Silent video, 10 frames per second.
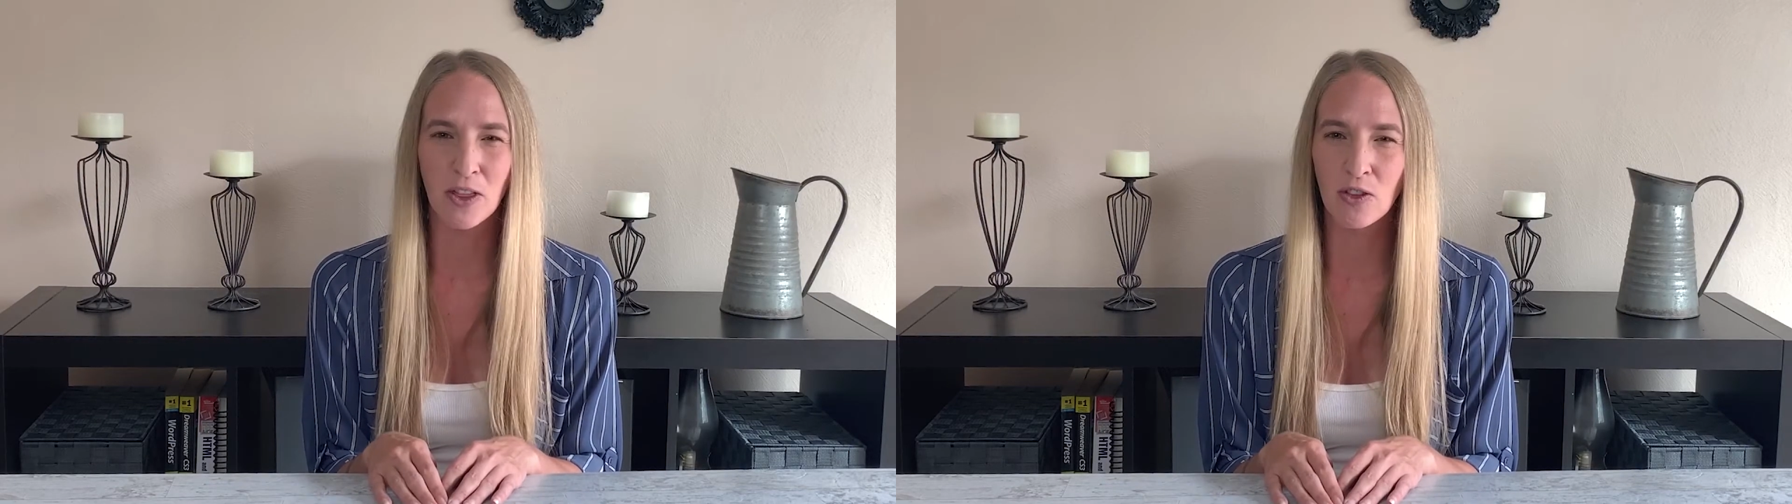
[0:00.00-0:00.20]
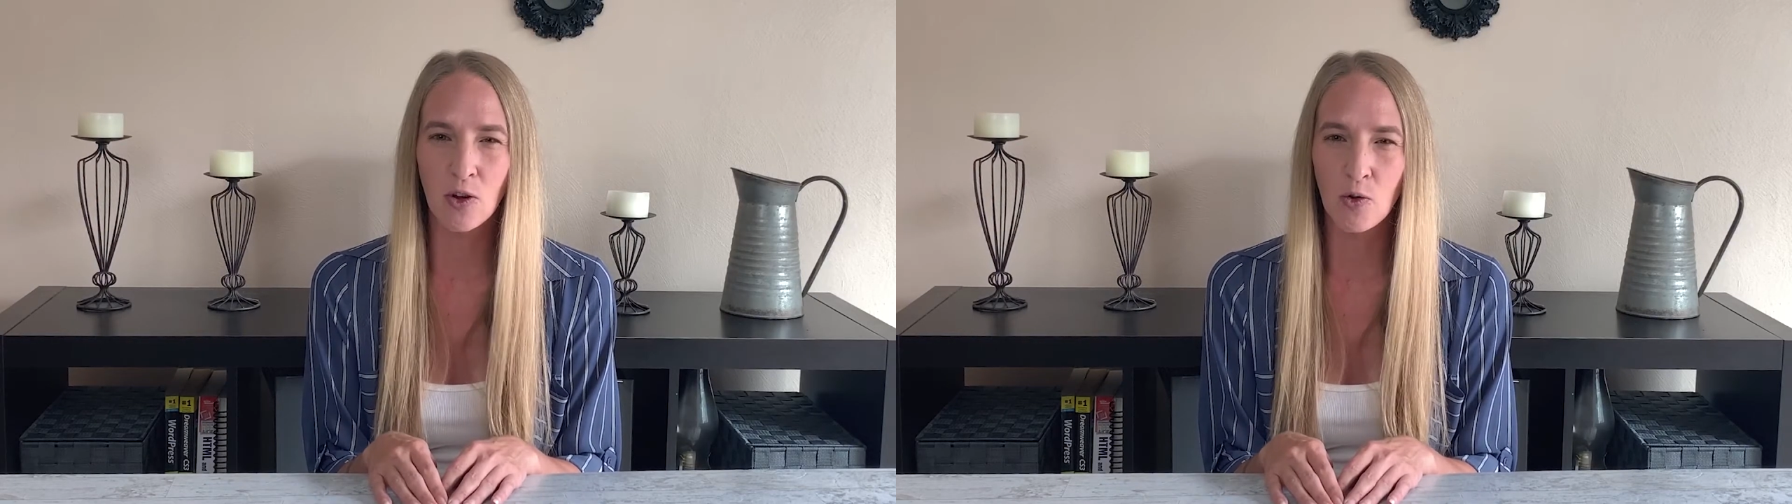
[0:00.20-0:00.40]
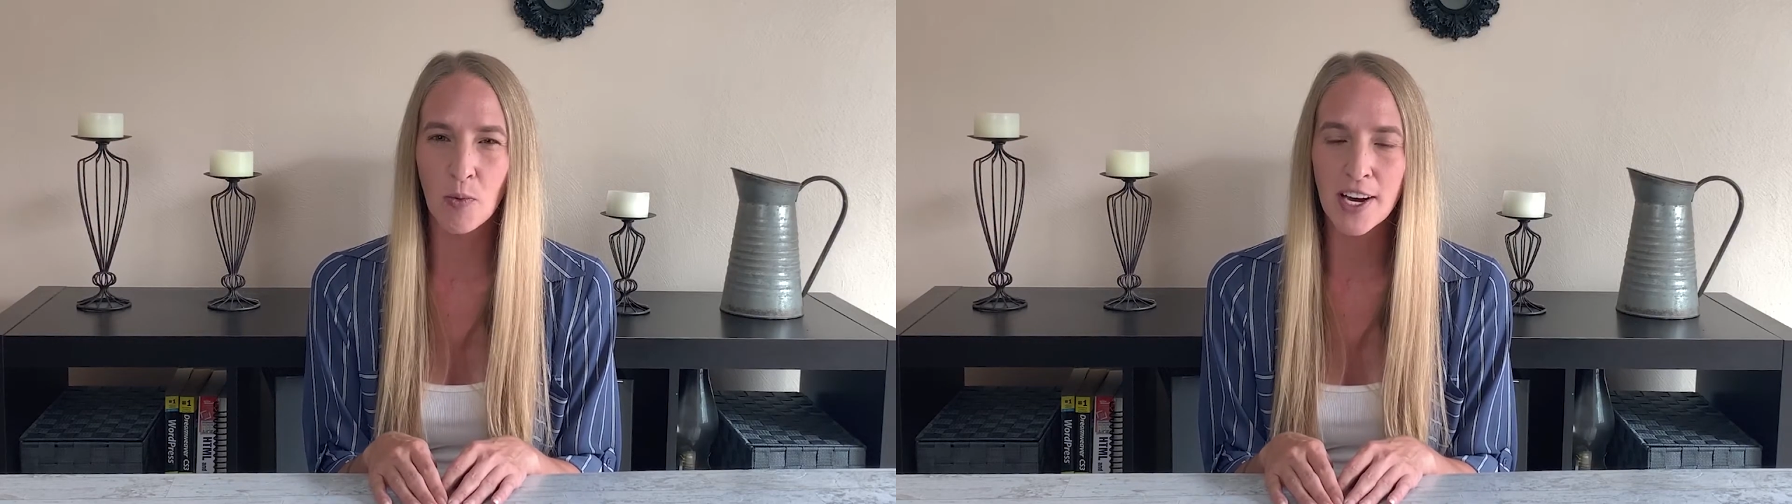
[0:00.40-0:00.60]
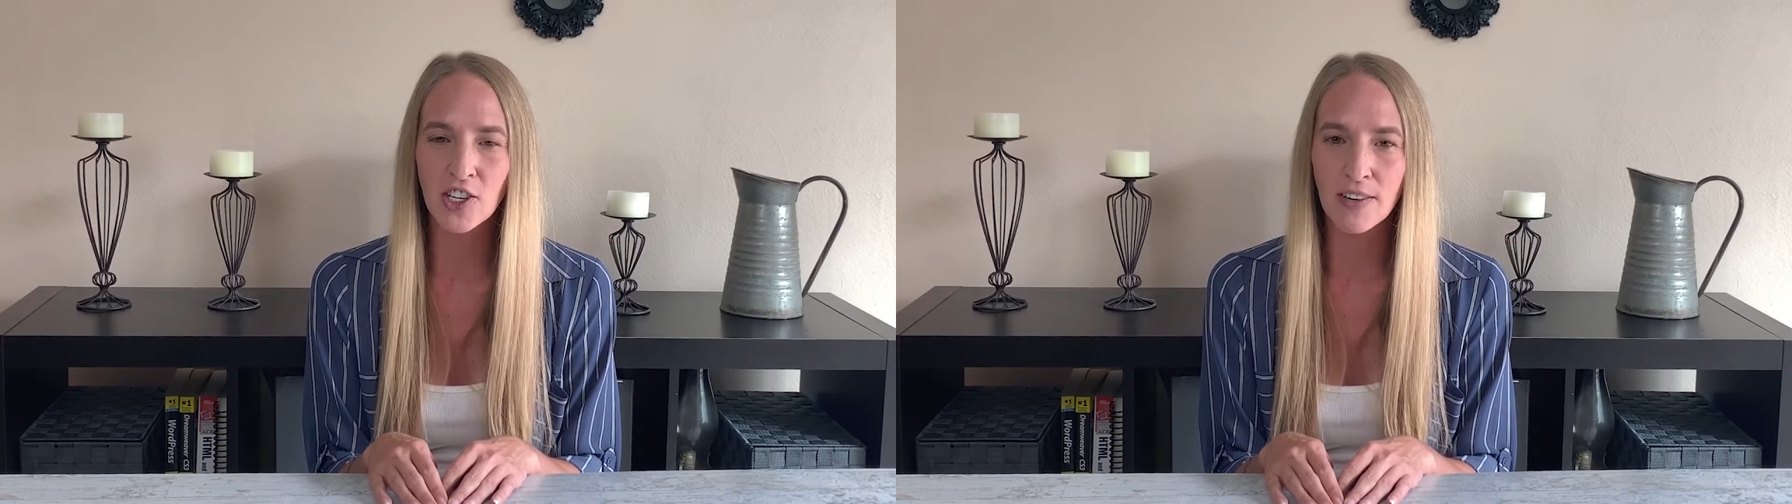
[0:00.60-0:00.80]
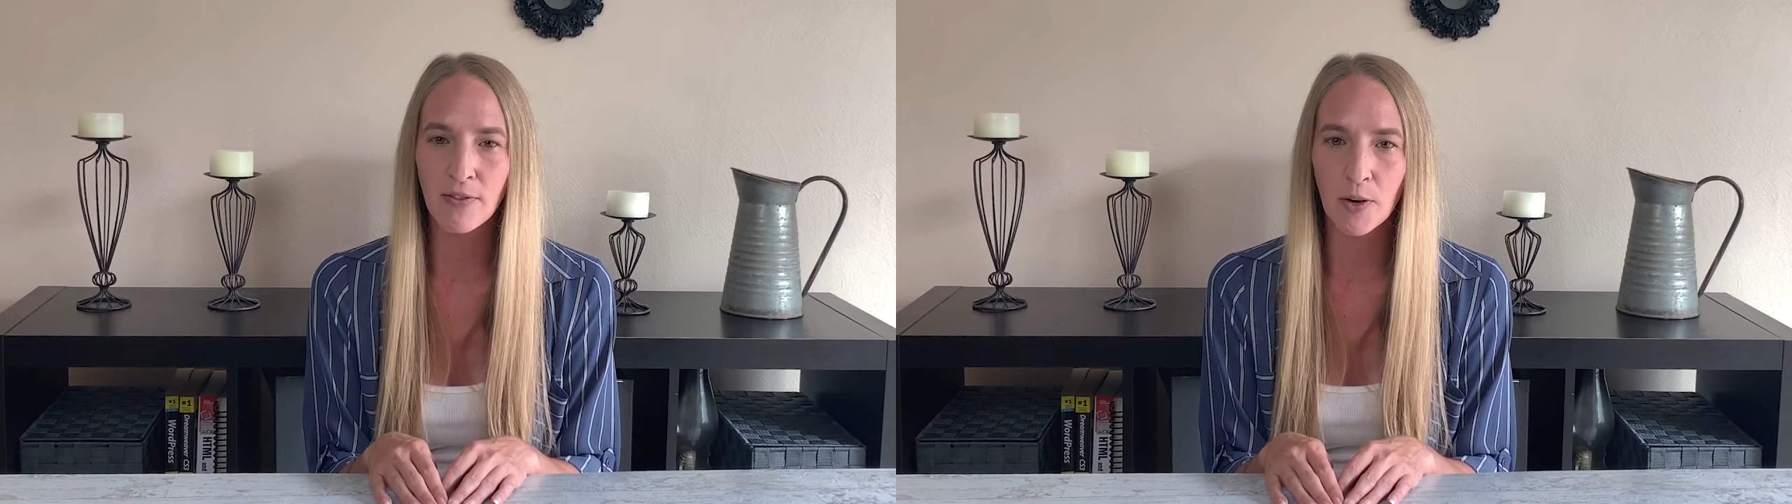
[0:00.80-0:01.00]
too much
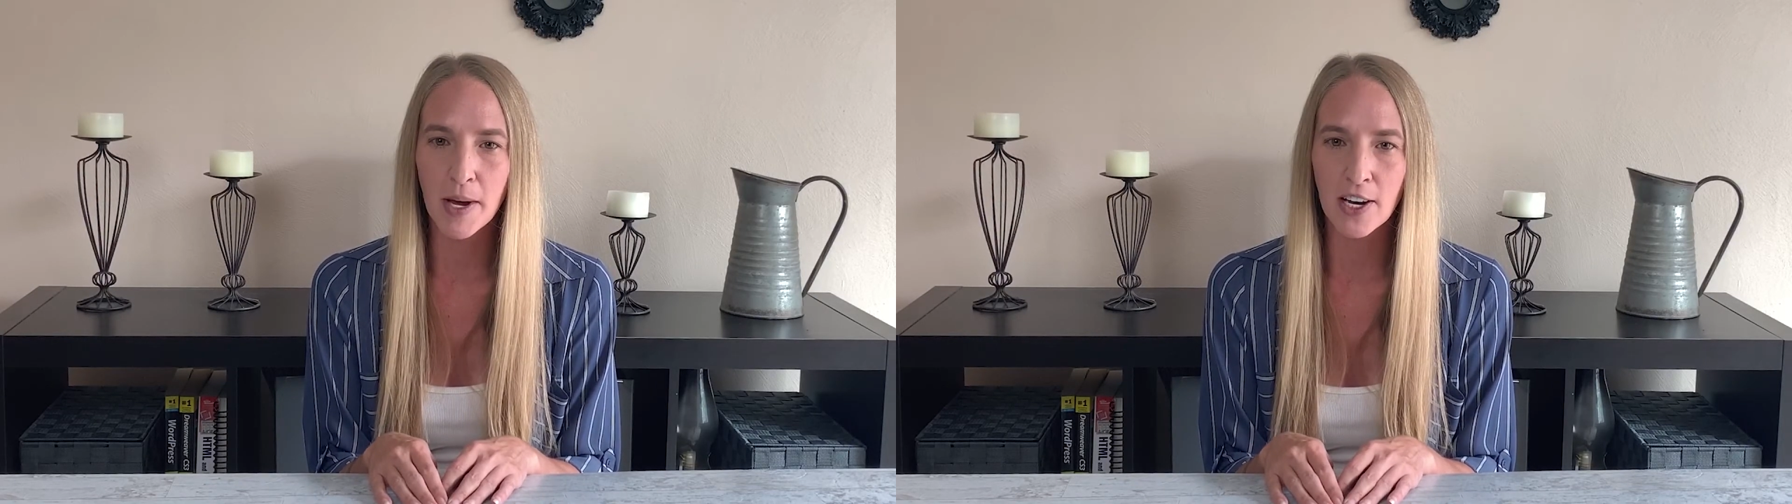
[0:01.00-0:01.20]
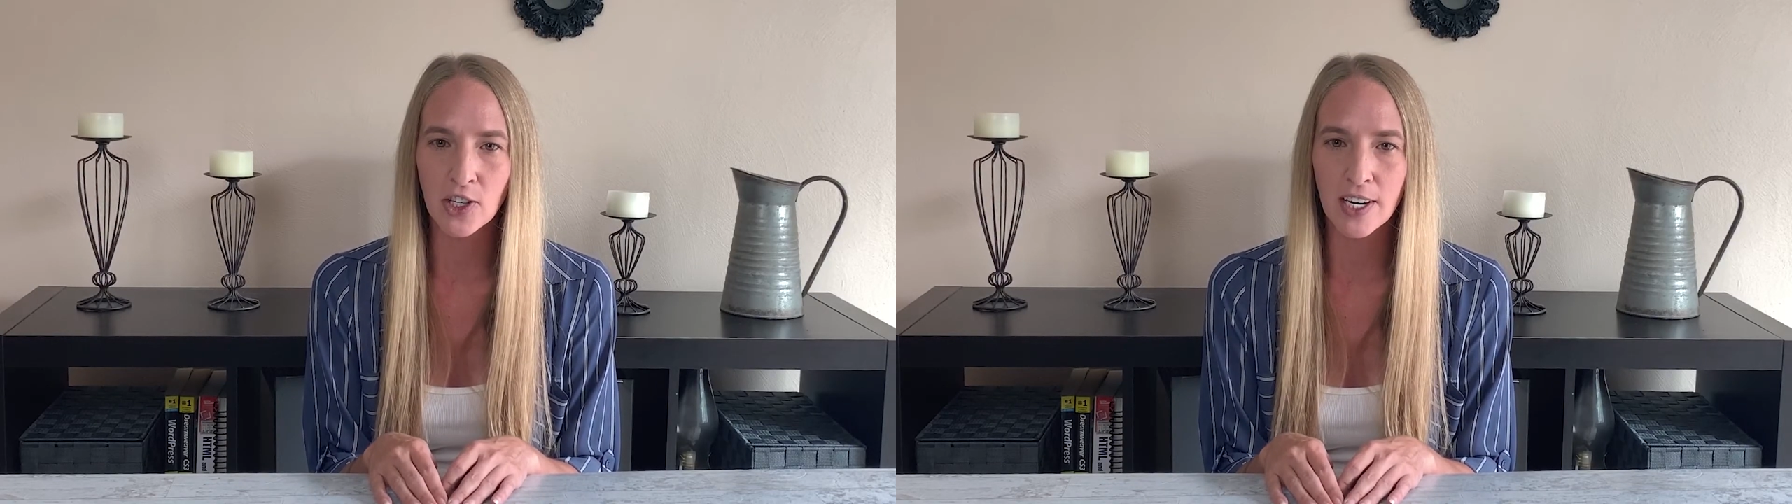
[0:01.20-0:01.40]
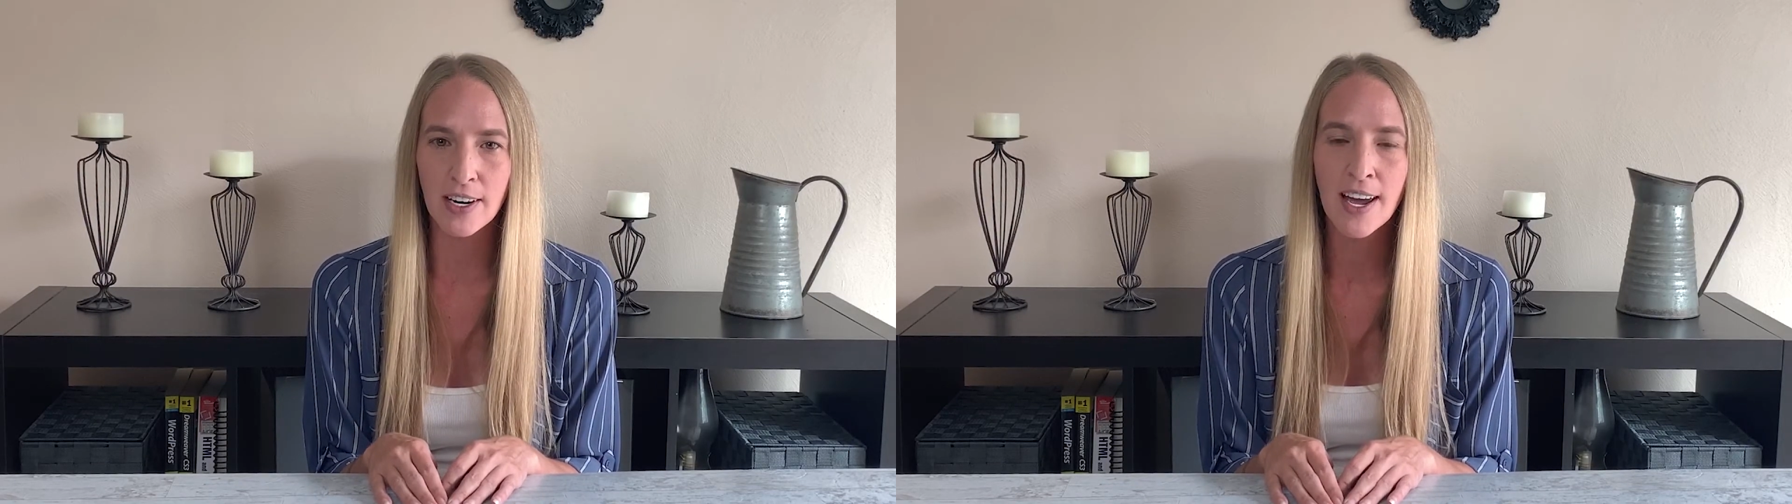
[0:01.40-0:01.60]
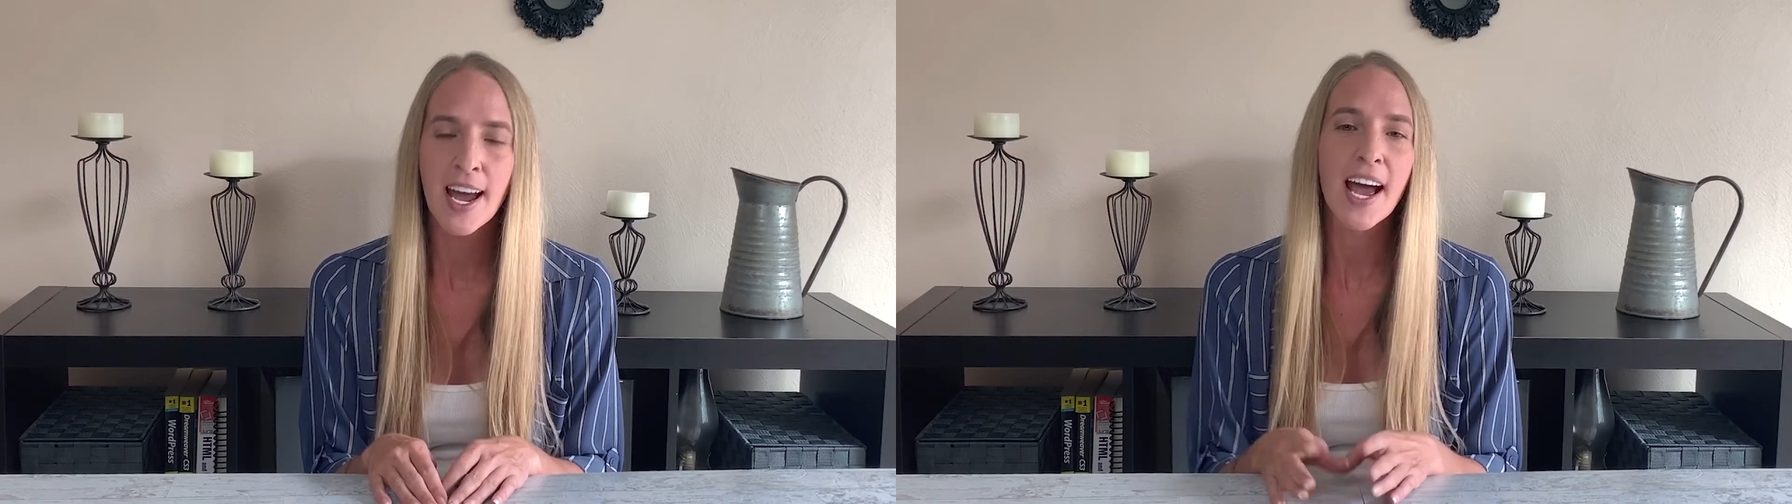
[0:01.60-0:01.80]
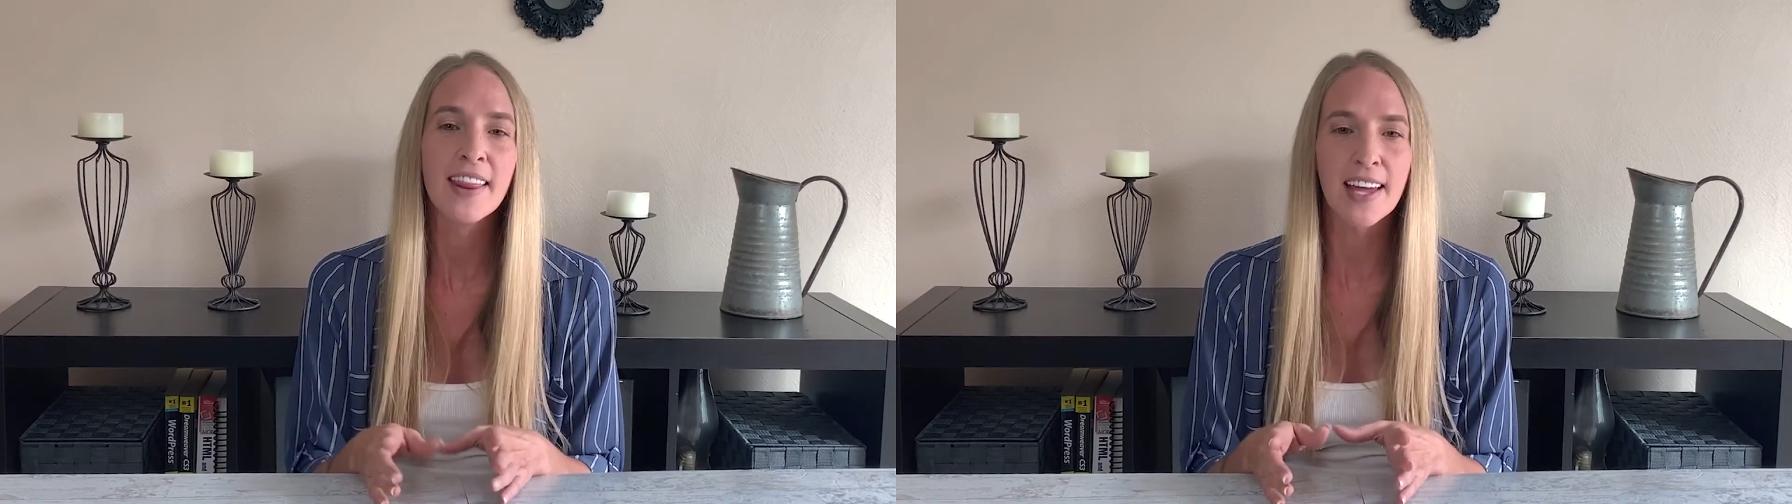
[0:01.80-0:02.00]
information,
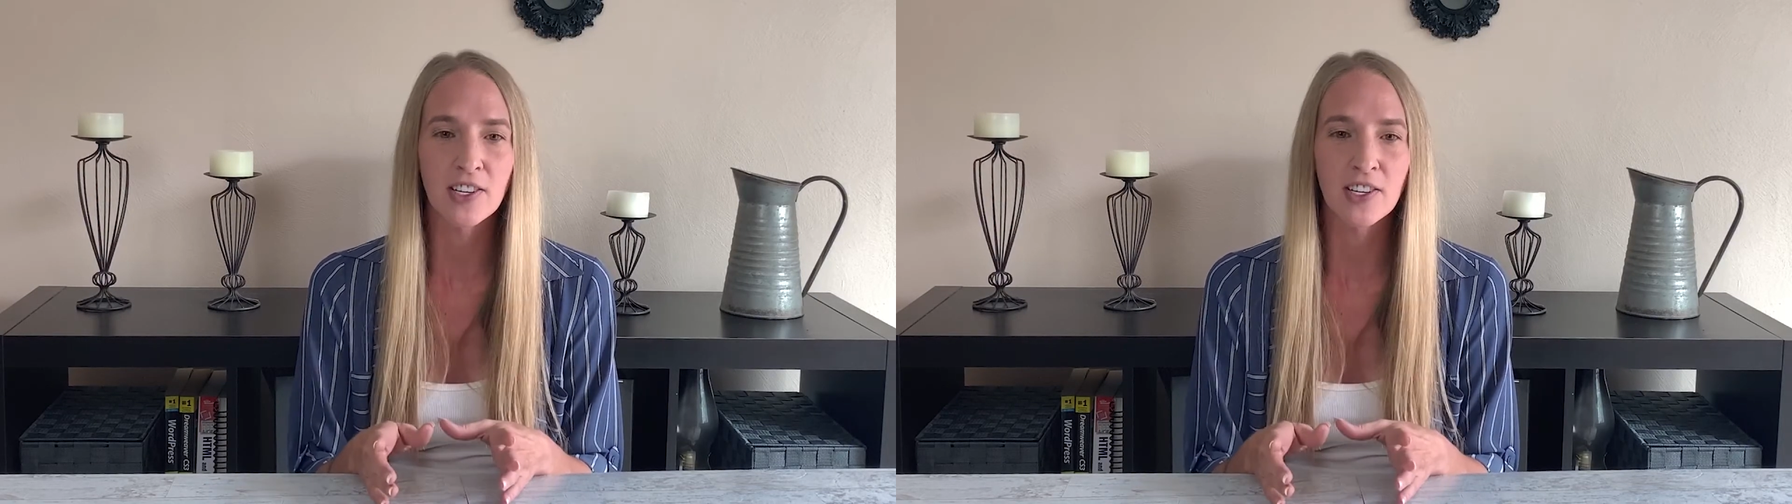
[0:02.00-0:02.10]
and that's